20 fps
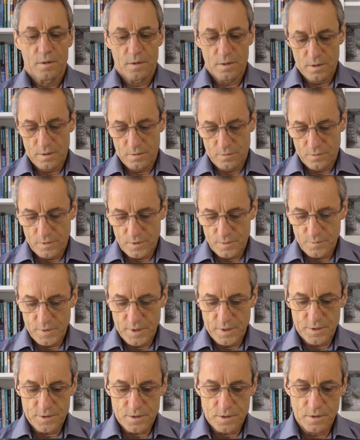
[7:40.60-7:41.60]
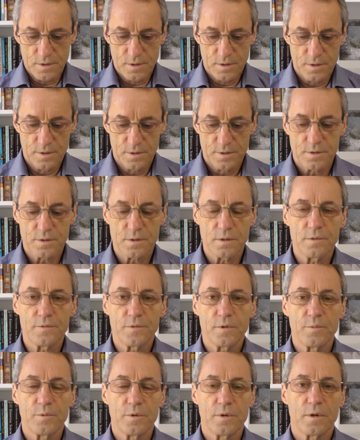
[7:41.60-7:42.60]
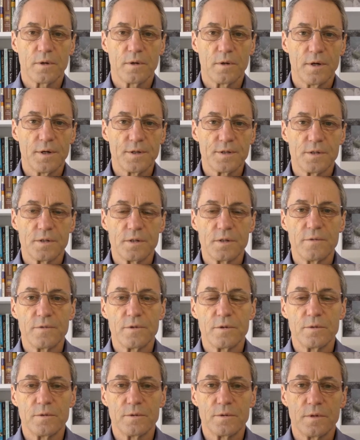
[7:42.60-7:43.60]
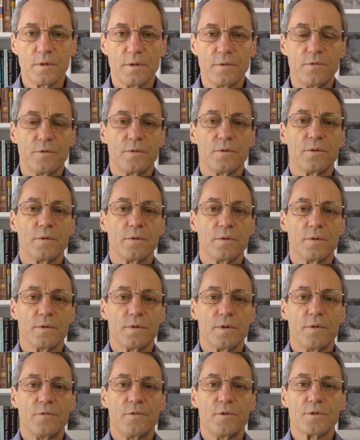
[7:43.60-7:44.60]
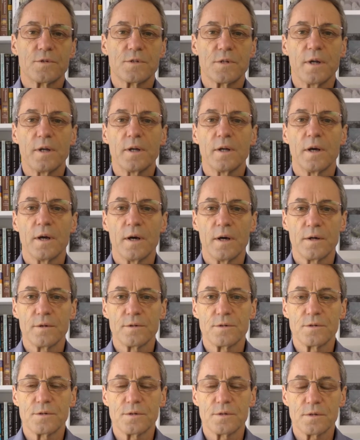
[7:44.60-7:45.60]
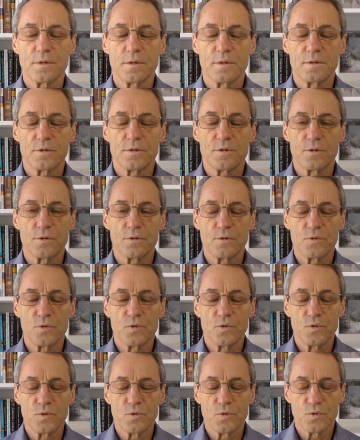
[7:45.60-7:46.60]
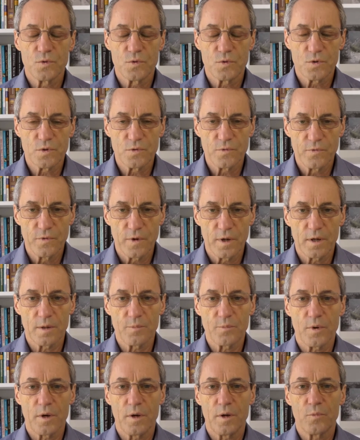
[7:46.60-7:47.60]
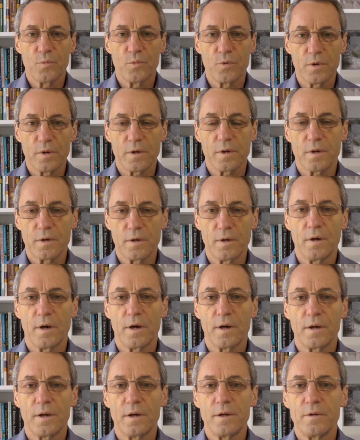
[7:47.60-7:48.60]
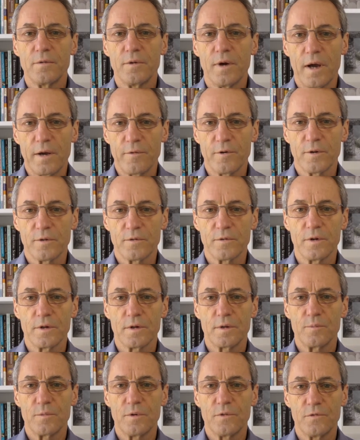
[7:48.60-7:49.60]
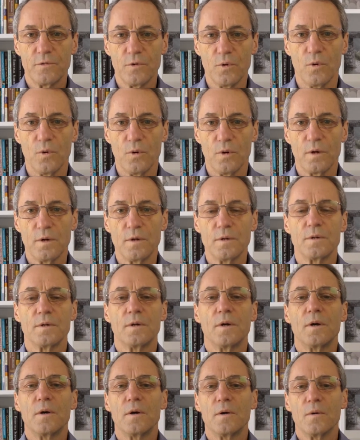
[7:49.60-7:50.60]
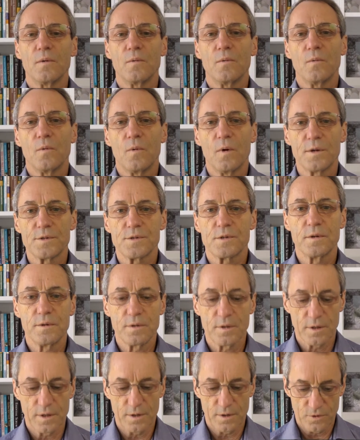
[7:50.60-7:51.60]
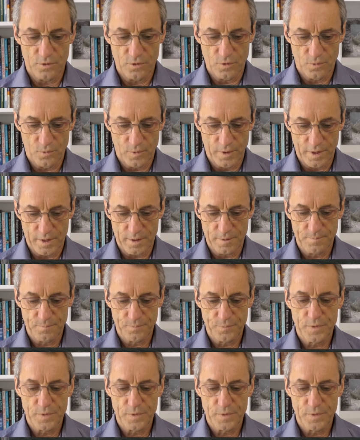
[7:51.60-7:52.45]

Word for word: Now what makes software product lines are difficult. If you're if you're setting out to to develop a product line and you haven't done it before, what's going to get in your way?